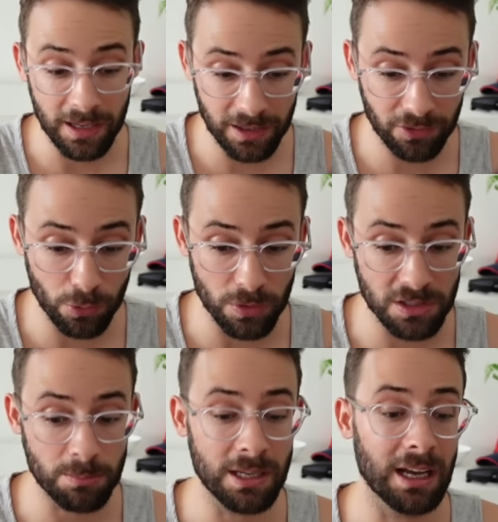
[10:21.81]
is going
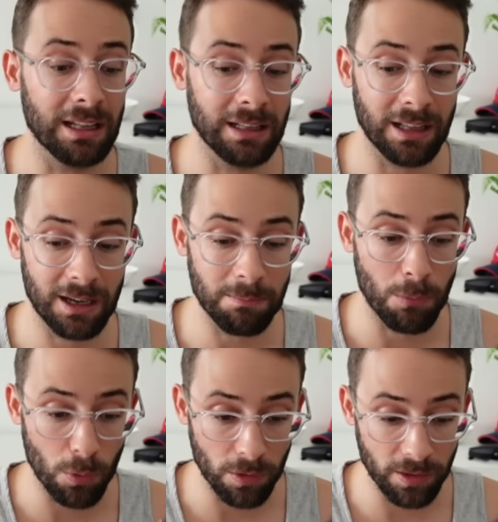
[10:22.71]
to be a lot
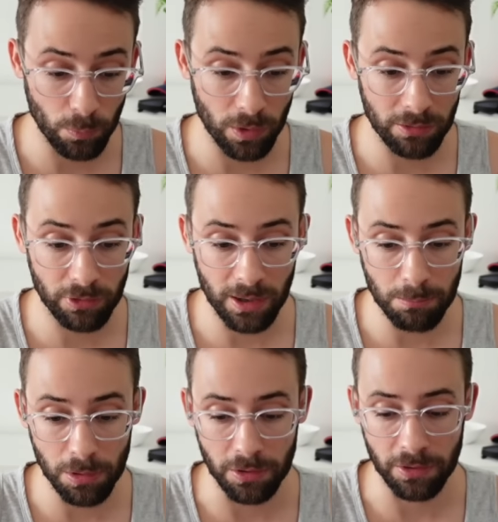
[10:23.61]
more than whatever I
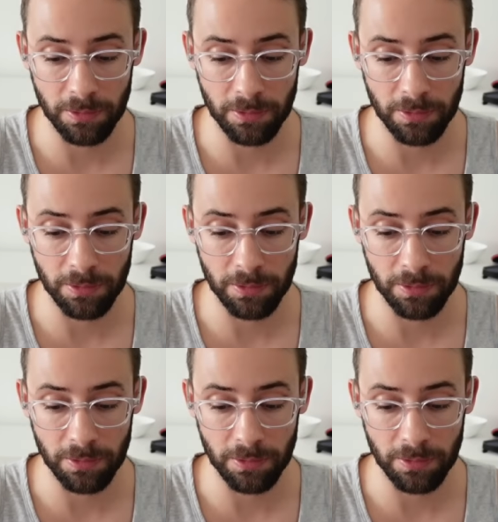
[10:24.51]
burned.